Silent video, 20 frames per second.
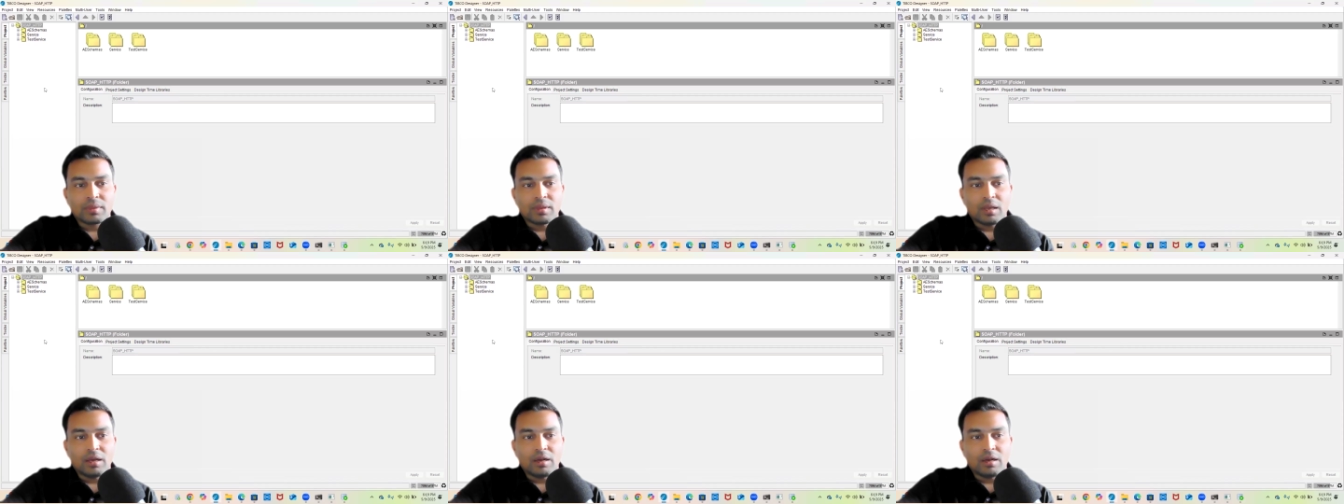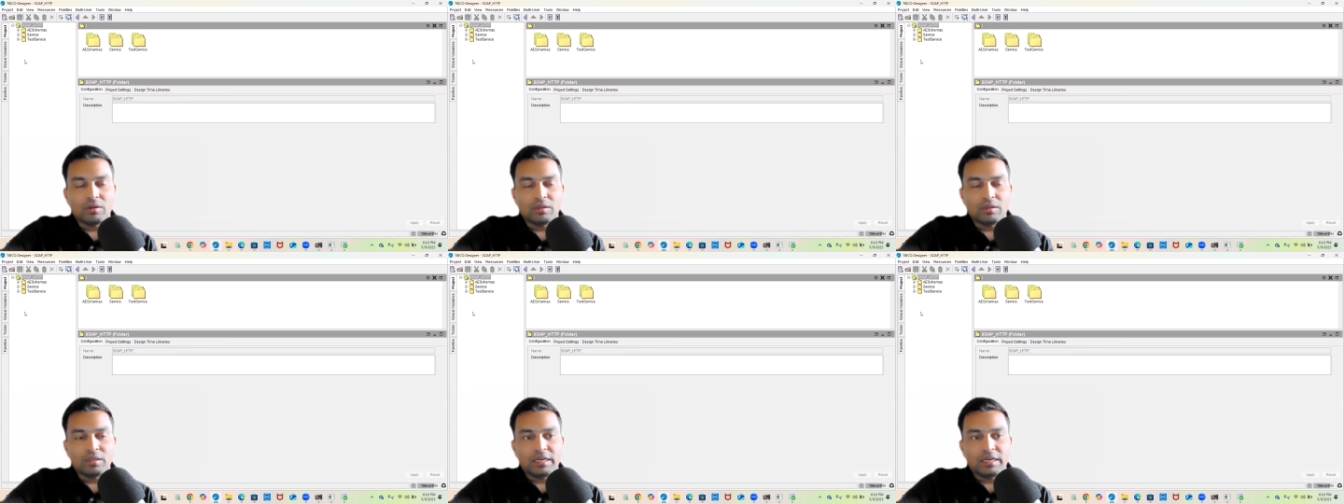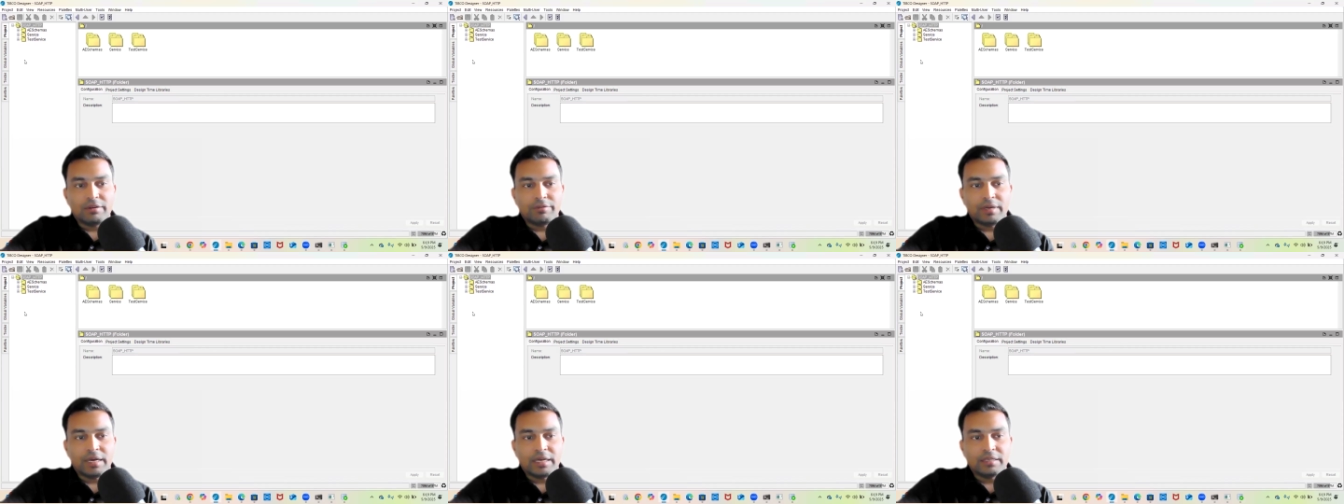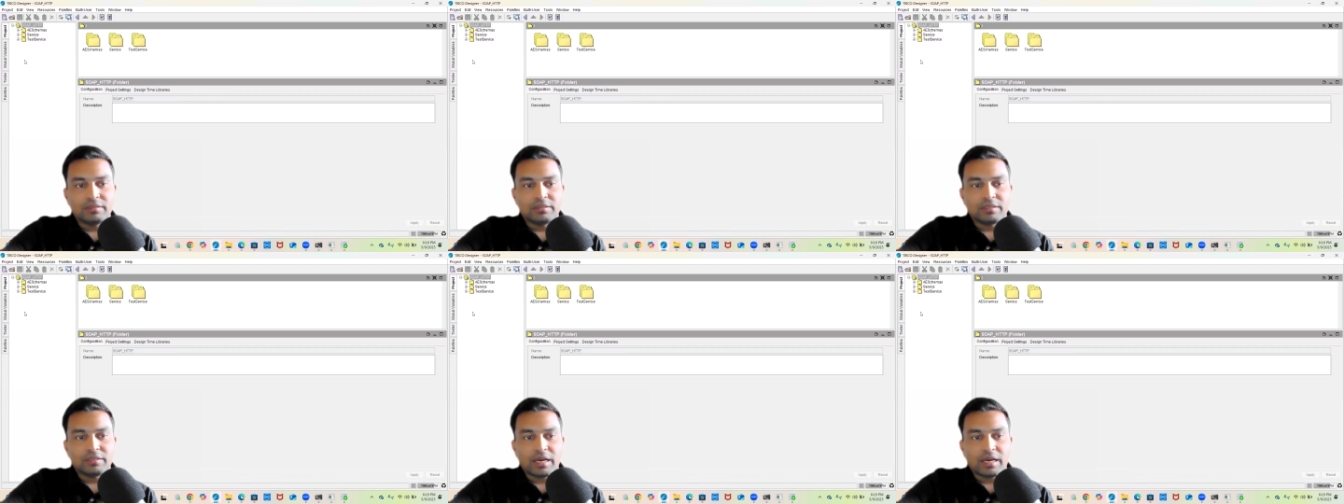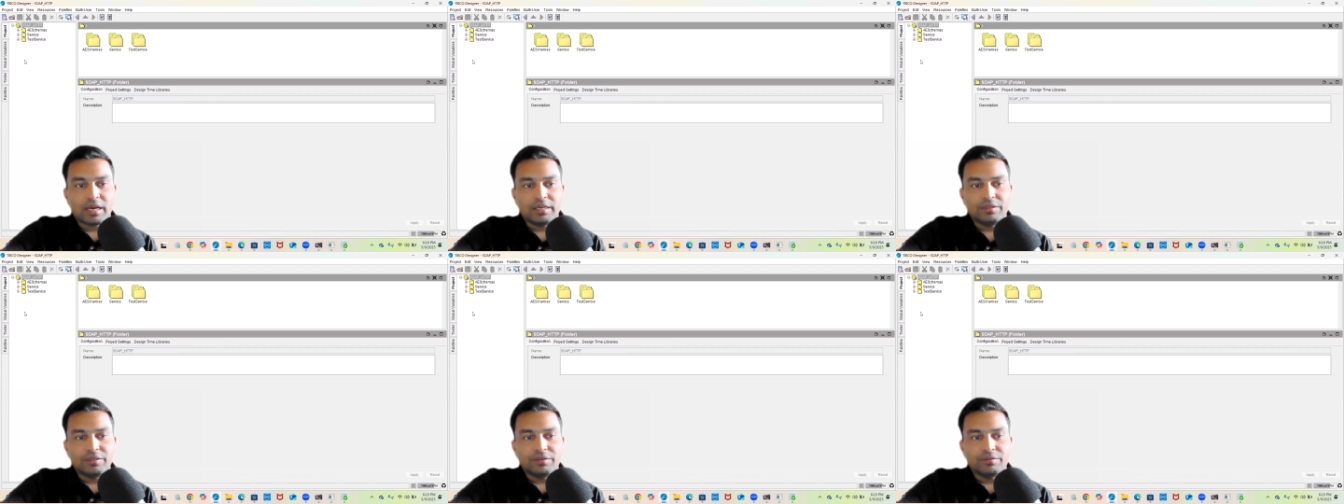And on the left-hand
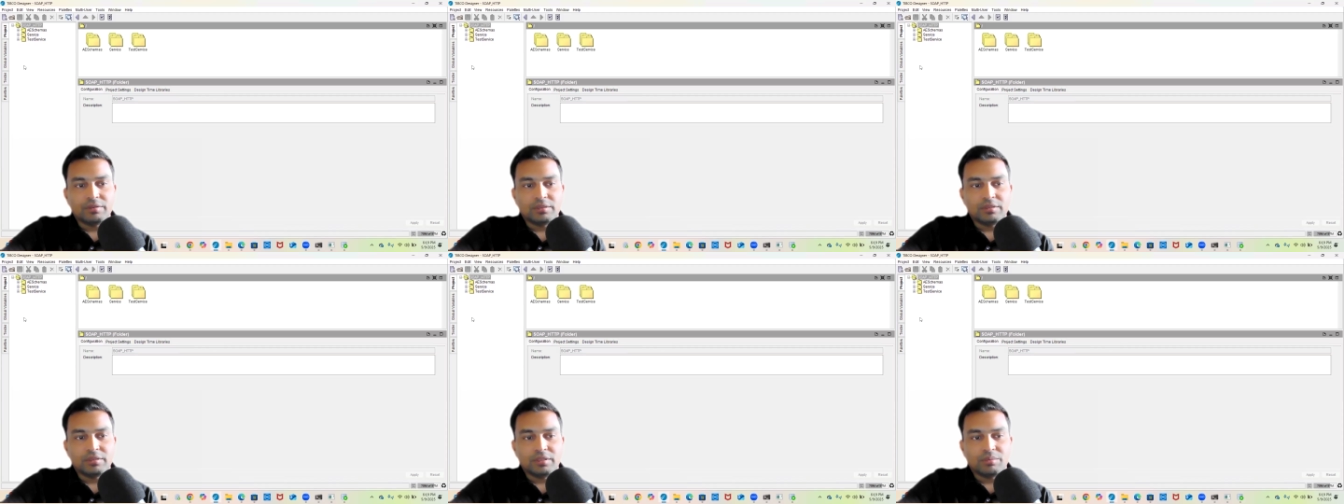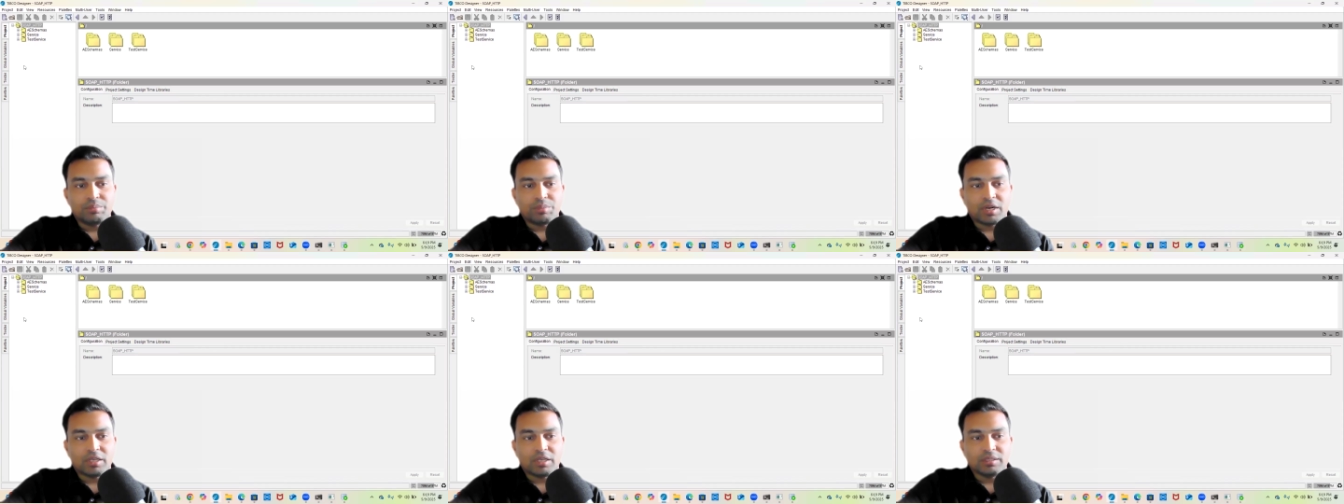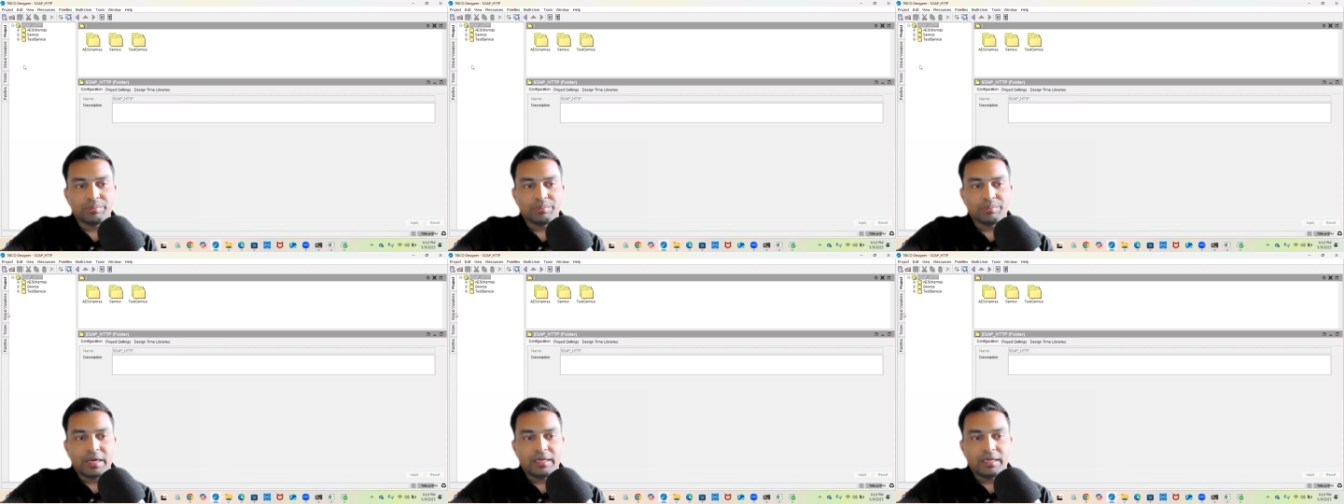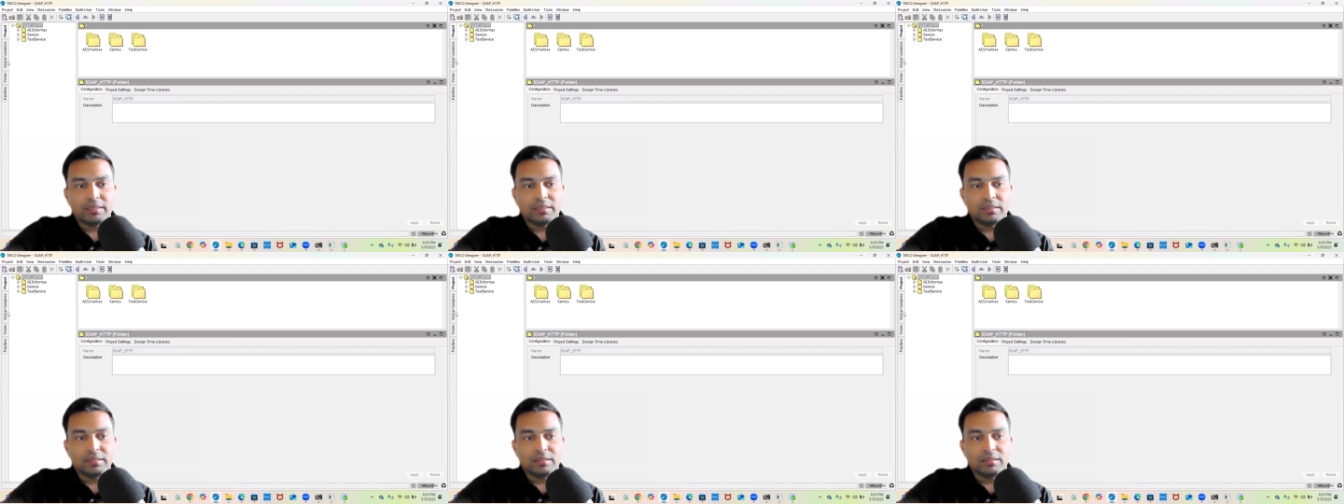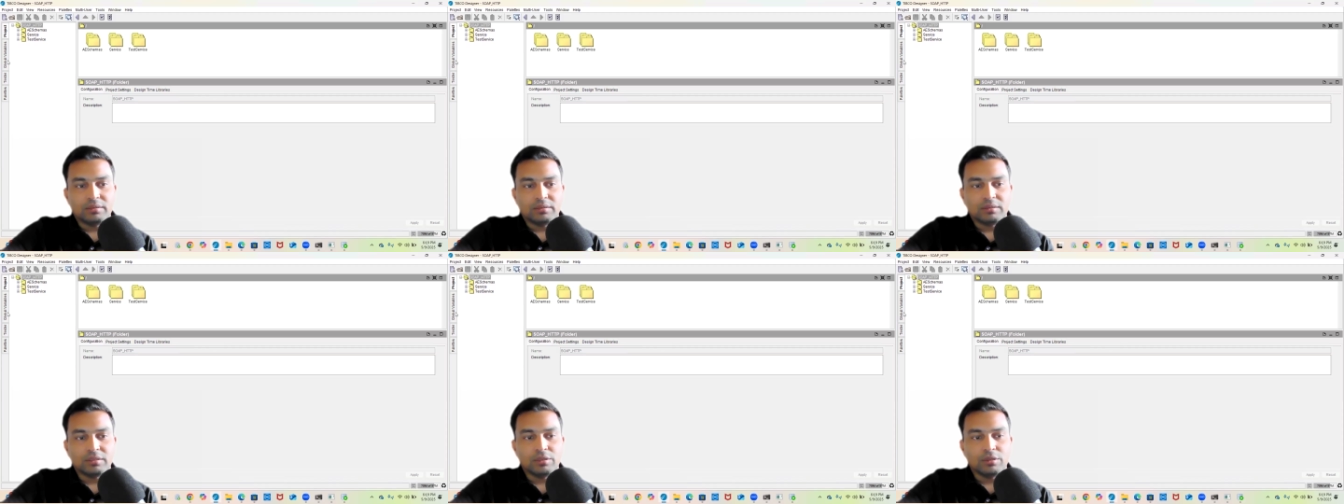side, you will see the project panel,